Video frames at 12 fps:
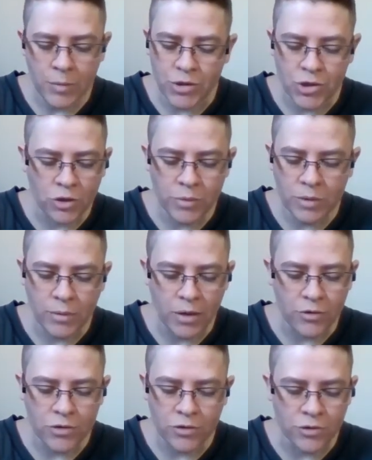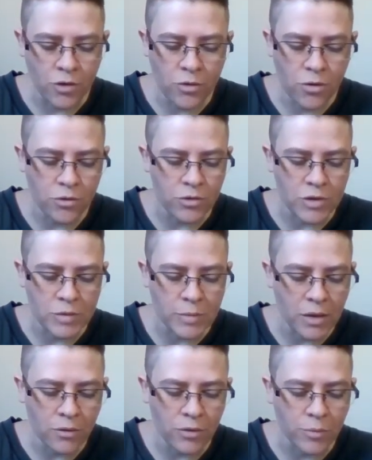but Jumping Mouse could no longer
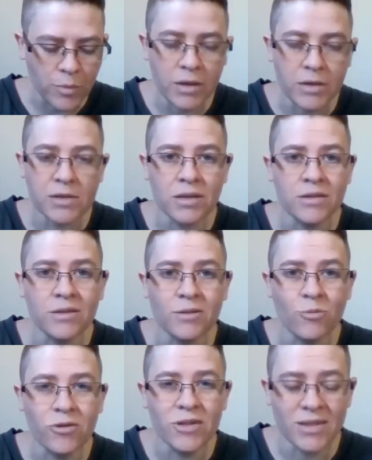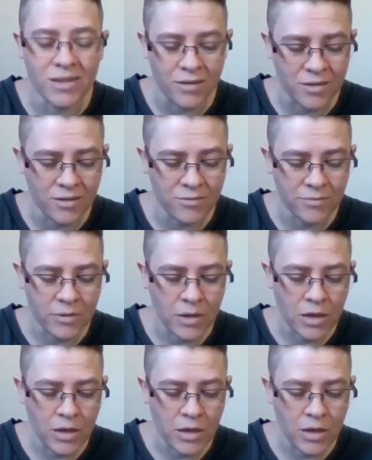smell the pine-scented breezes.